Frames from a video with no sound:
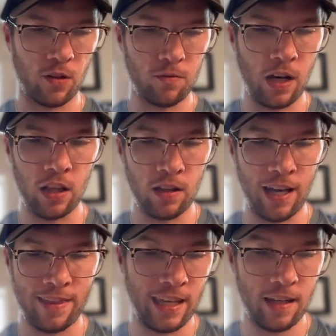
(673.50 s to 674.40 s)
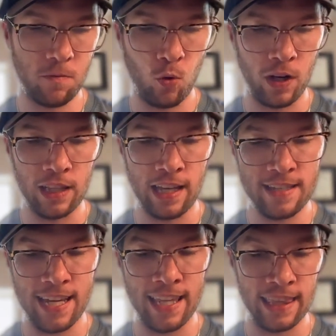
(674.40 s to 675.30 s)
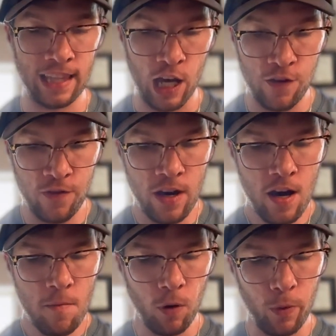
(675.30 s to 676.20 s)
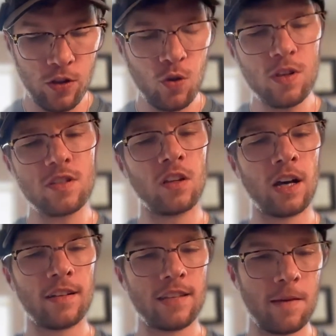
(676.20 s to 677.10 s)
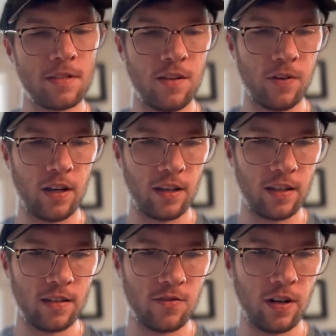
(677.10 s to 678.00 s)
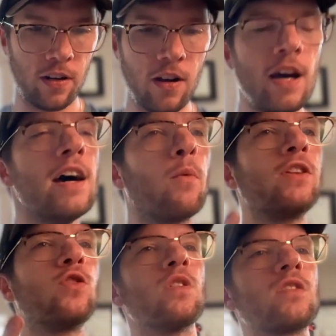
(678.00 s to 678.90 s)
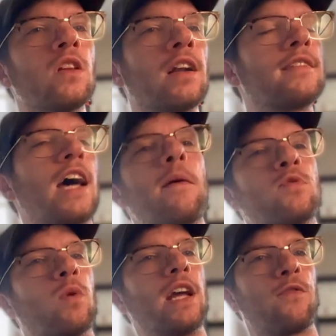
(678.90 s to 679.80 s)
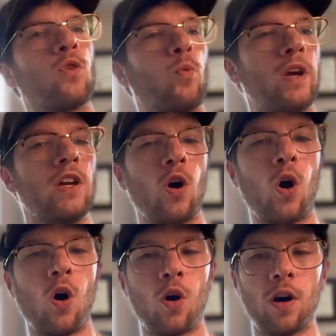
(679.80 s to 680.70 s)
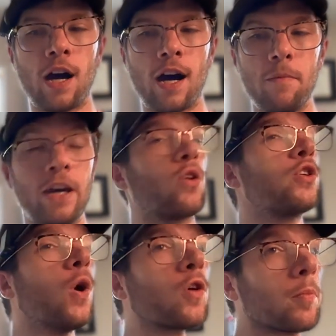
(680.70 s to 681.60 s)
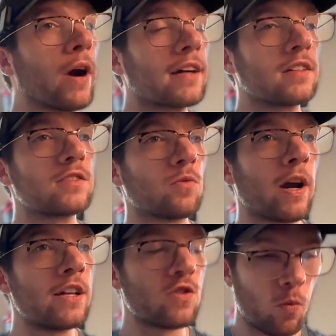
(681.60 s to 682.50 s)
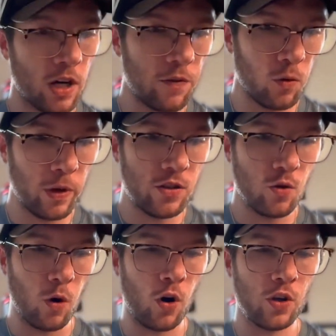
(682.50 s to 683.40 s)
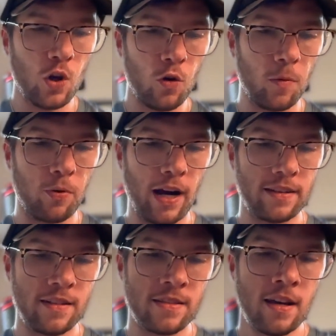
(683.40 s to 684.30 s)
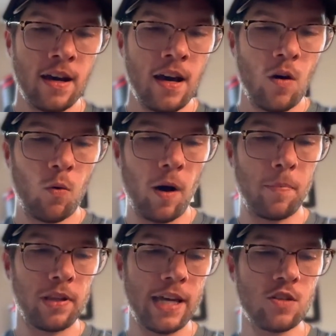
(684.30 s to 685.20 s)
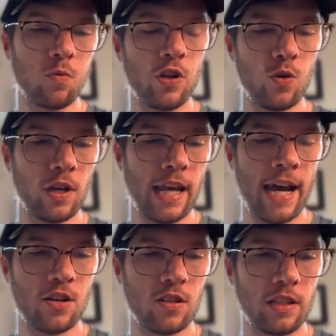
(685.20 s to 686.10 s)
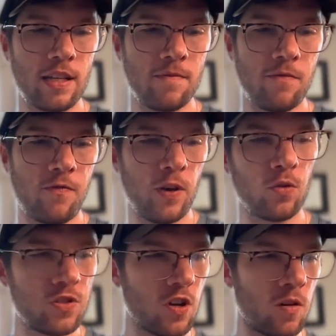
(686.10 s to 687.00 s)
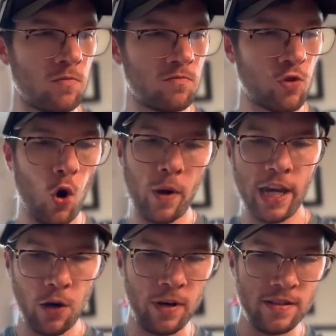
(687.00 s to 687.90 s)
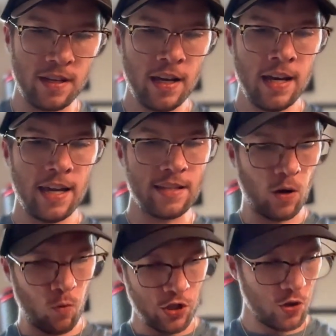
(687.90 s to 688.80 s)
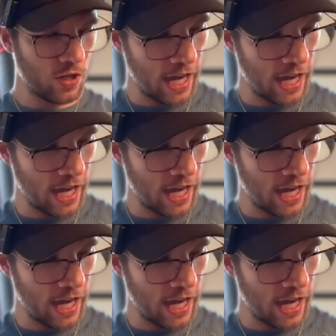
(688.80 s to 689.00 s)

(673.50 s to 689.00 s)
I think more or less in life, But we do this a lot of times. See if I can get this right here. We do this a lot of times whenever we are in our yoga practice, right? So whenever we do our yoga practice, a place where you can actually feel some coherence is I want you to